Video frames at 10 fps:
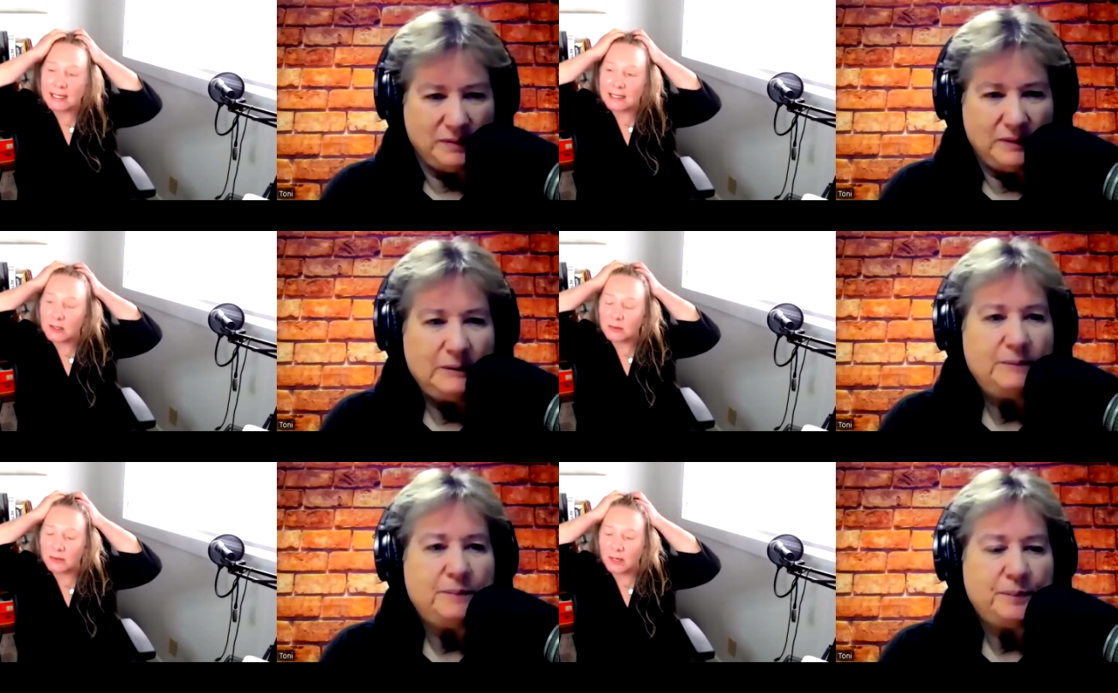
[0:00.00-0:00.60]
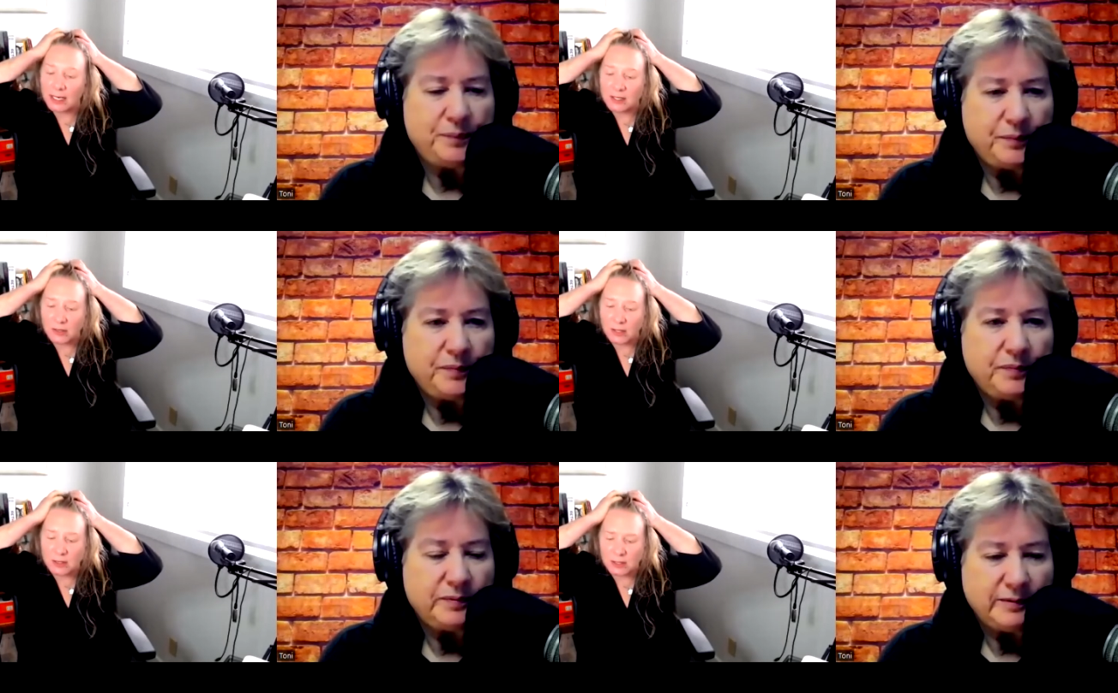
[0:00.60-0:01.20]
Speaker 1: I told her, I
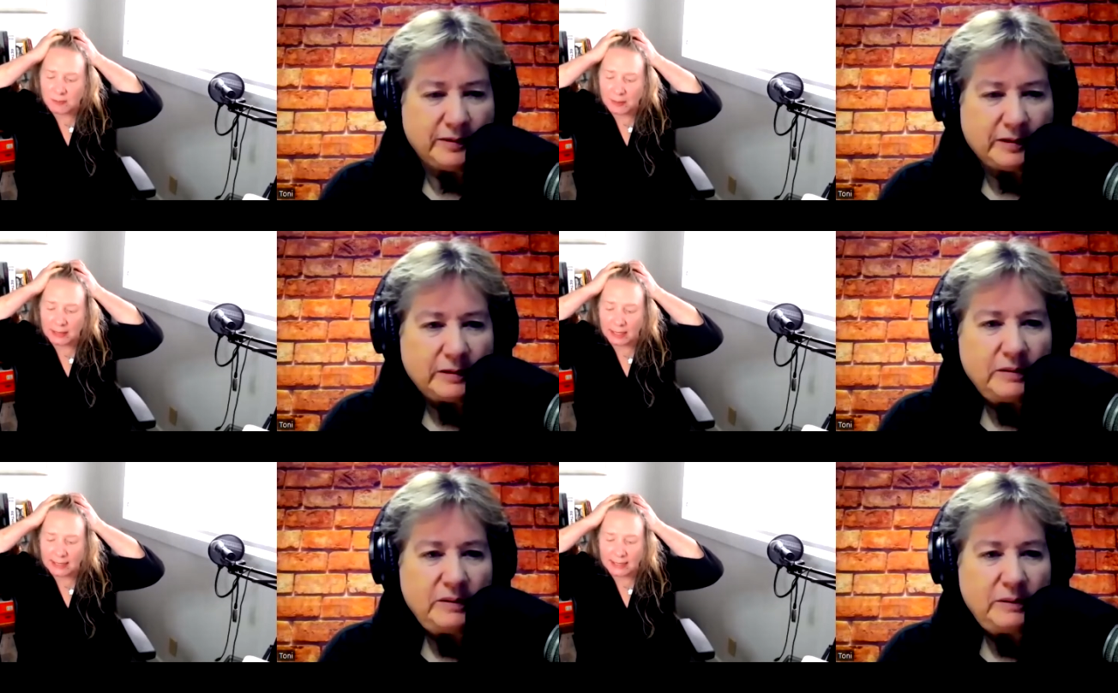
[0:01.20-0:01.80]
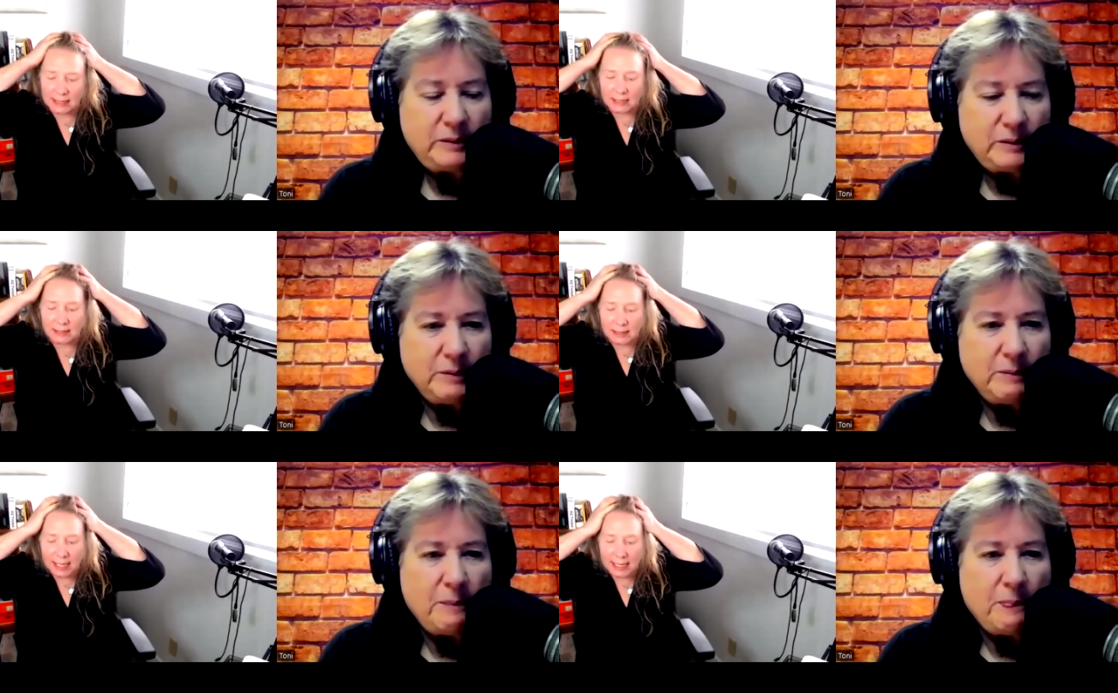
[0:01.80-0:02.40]
tried to explain it. I said,
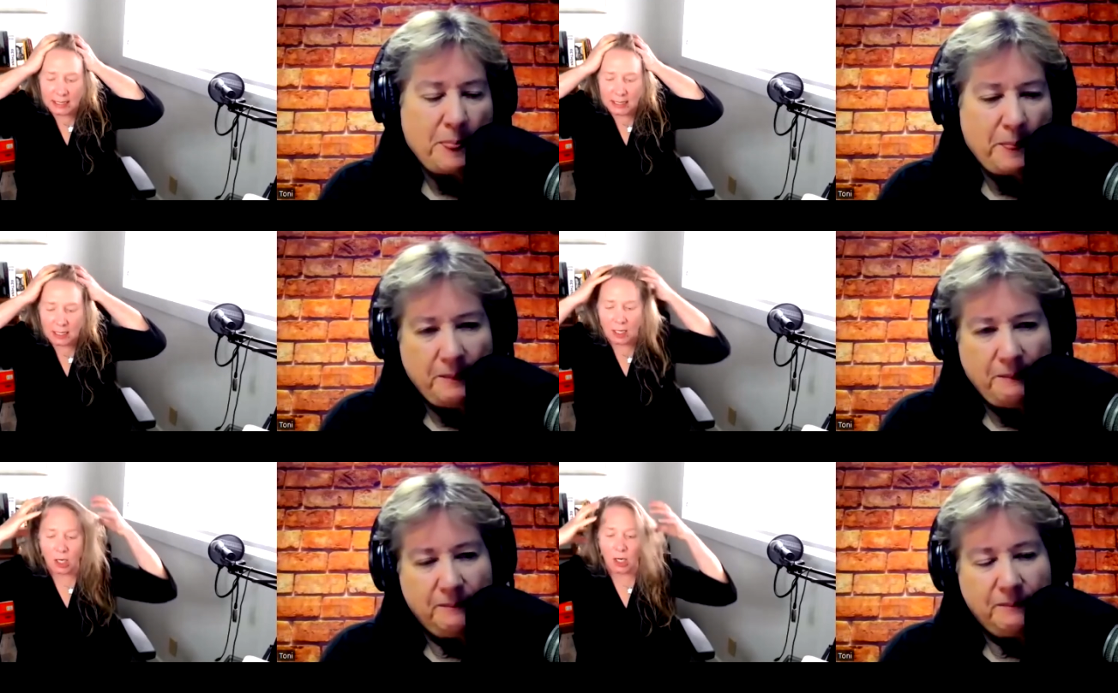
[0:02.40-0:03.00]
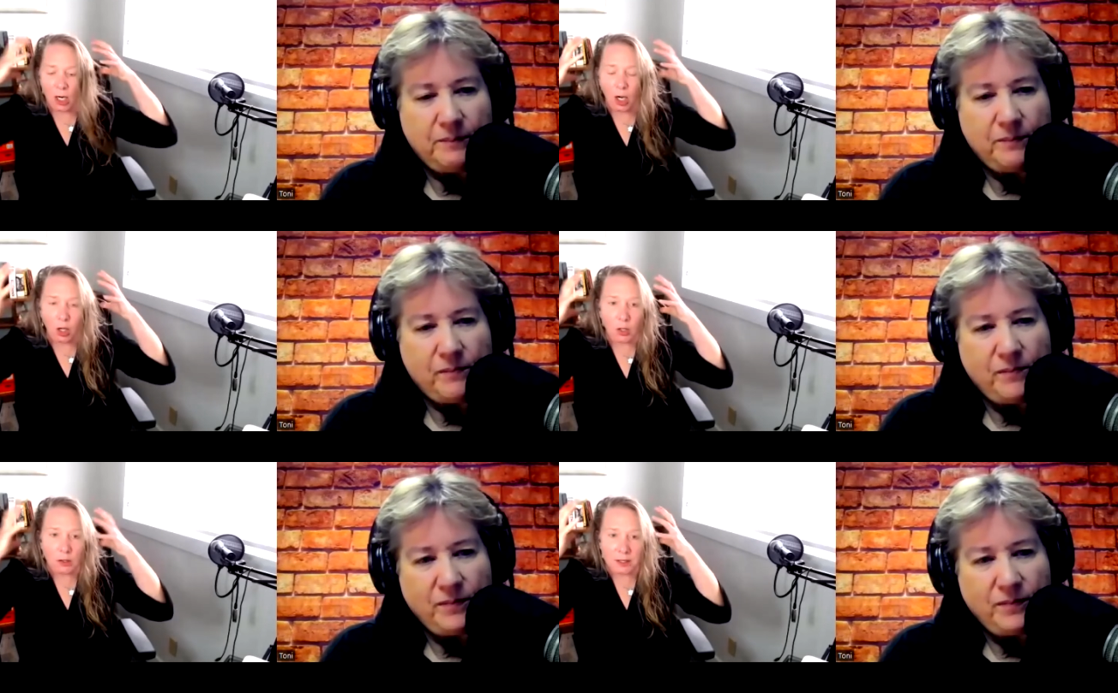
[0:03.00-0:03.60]
it's like...
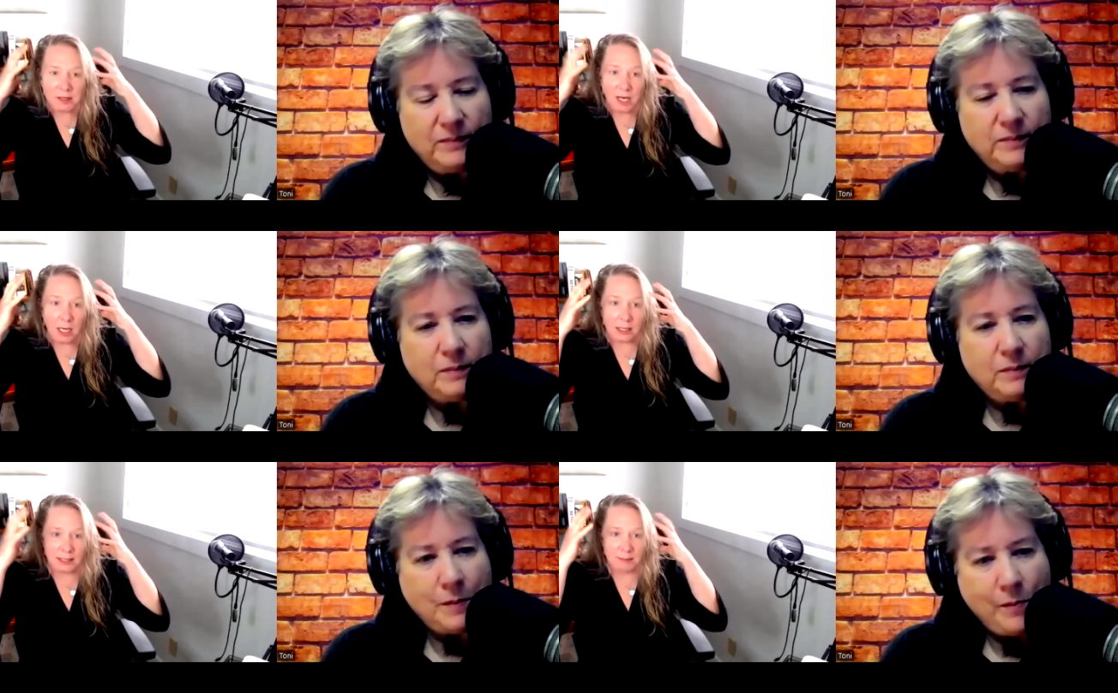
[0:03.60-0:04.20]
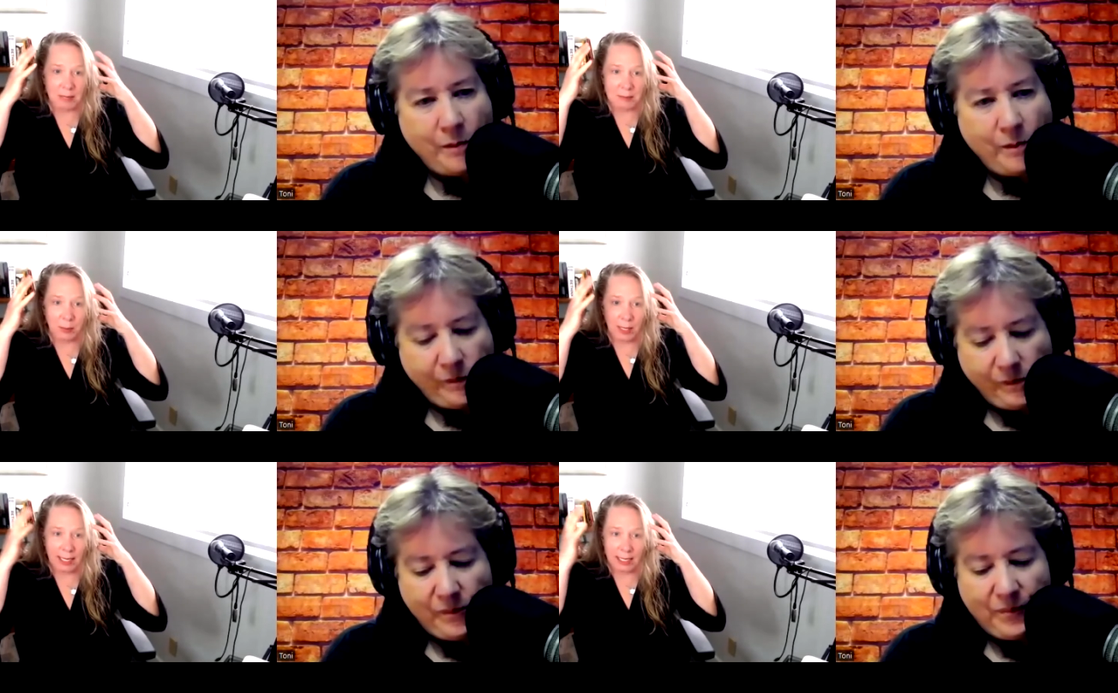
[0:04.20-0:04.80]
all the thoughts in my
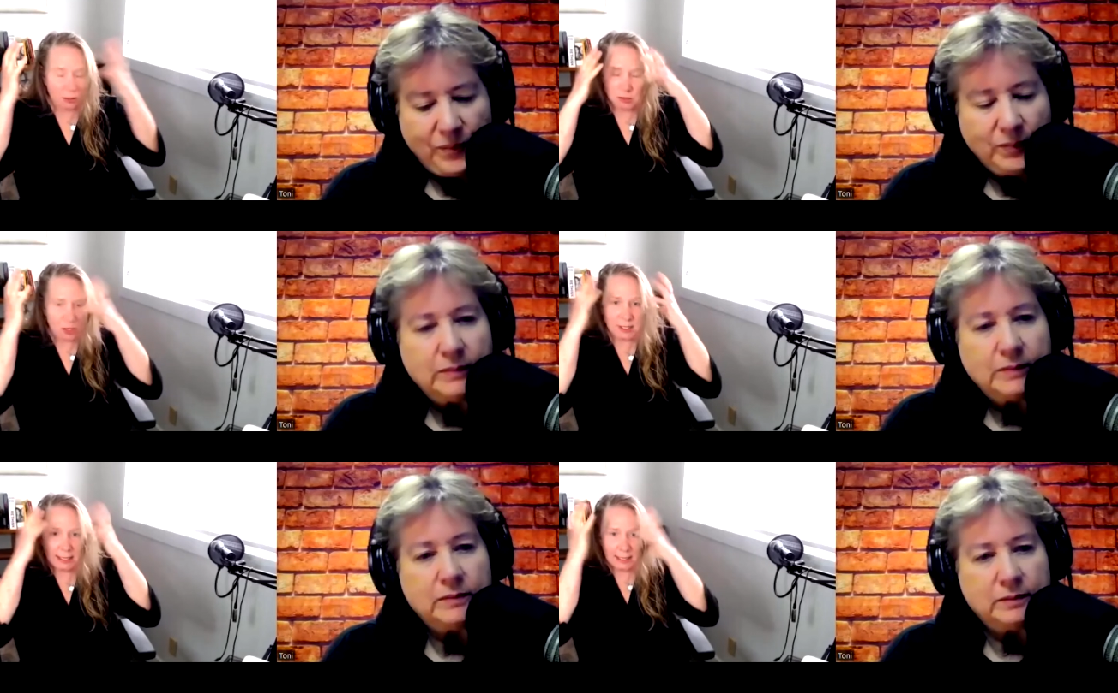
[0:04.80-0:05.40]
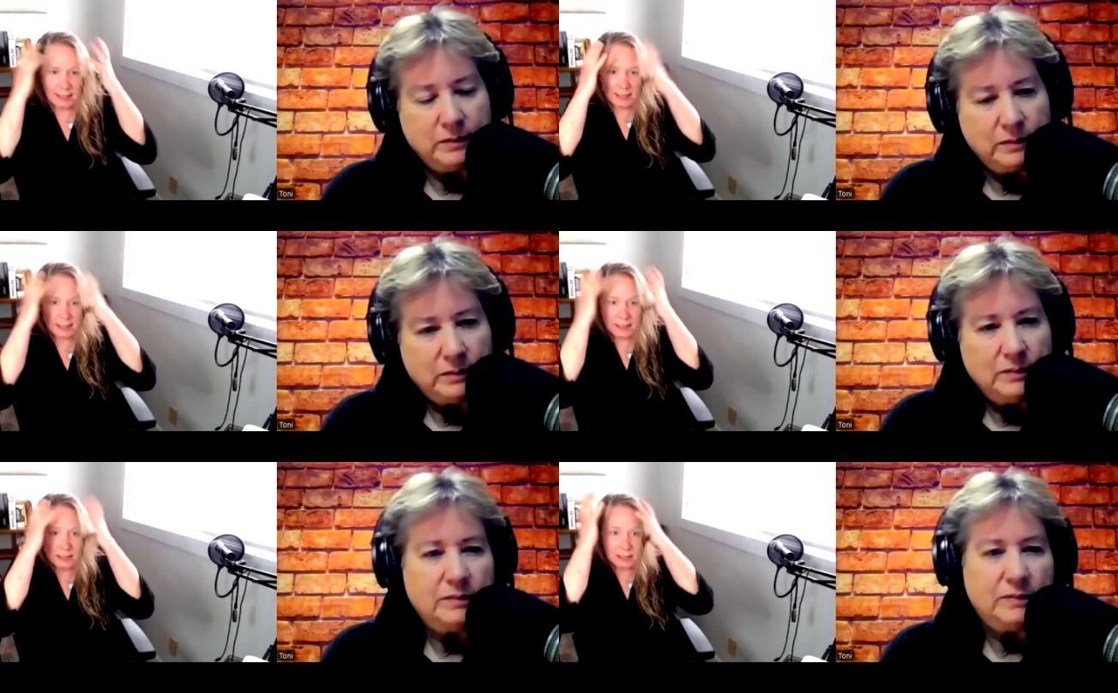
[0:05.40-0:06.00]
brain are just like,
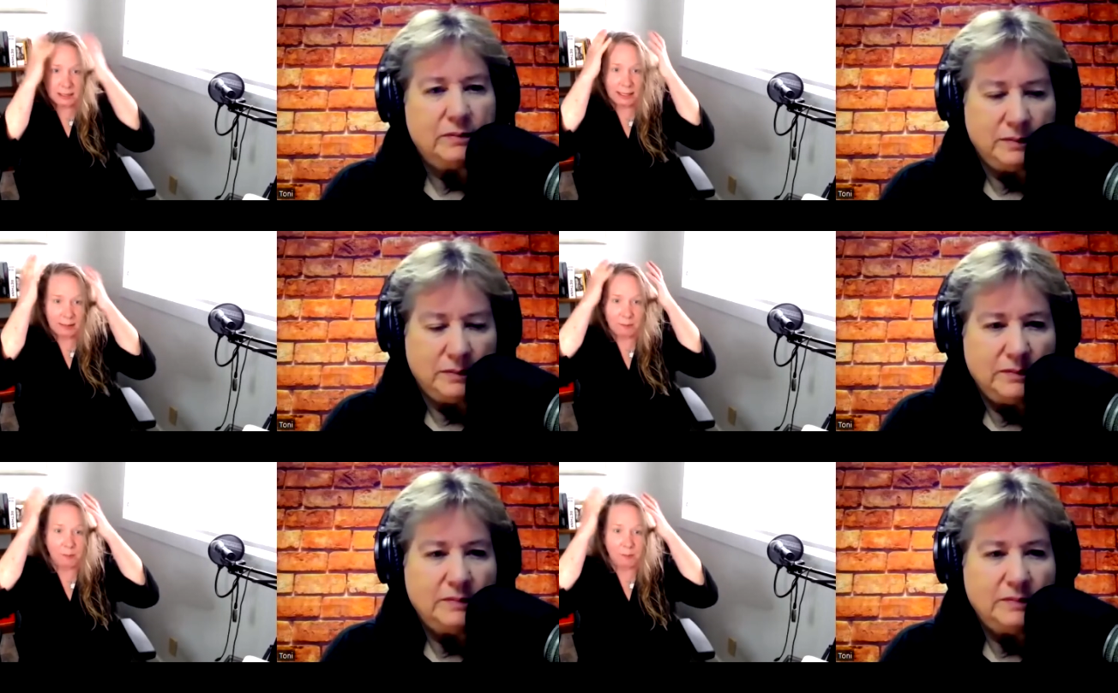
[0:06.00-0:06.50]
zzz, like,